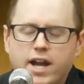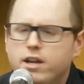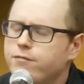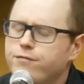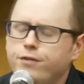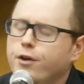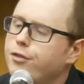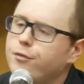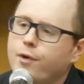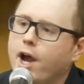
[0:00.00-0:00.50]
I
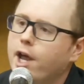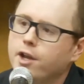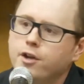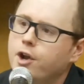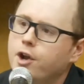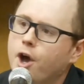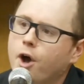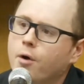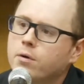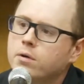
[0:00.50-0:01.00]
didn't feel
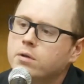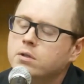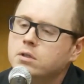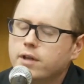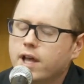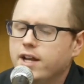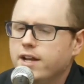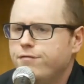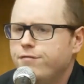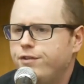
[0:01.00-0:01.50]
threatened. No,
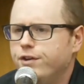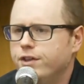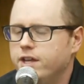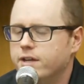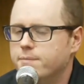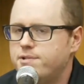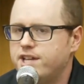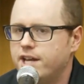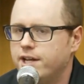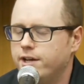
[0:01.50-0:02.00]
I didn't feel the
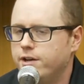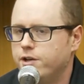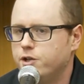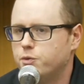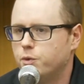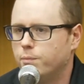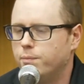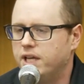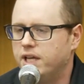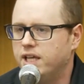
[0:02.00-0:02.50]

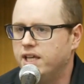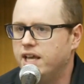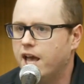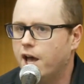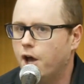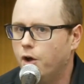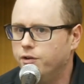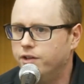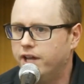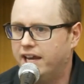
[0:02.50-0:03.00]
obscenities were being
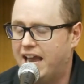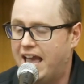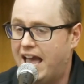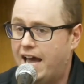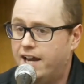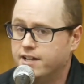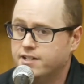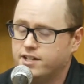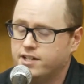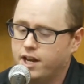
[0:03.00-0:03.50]
yelled like
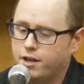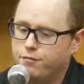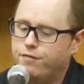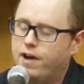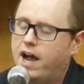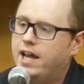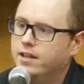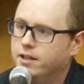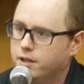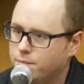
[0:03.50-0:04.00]
at us in a
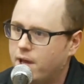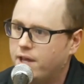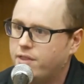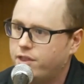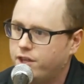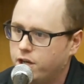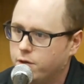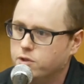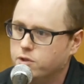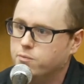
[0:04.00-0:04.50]
violent
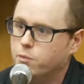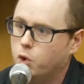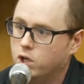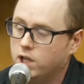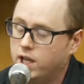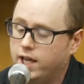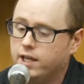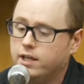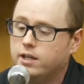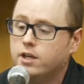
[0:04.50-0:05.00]
method. It was more
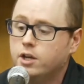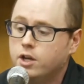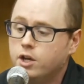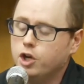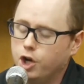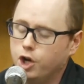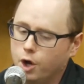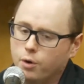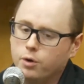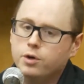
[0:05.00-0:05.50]
like,
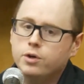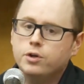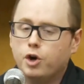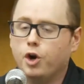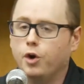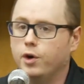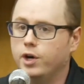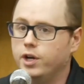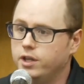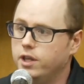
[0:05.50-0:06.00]

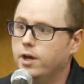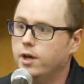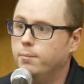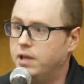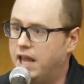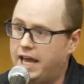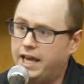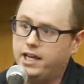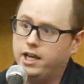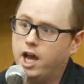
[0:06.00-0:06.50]
hurry the
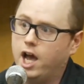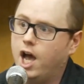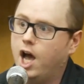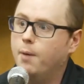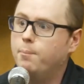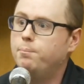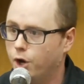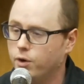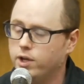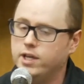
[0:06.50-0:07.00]
blank up.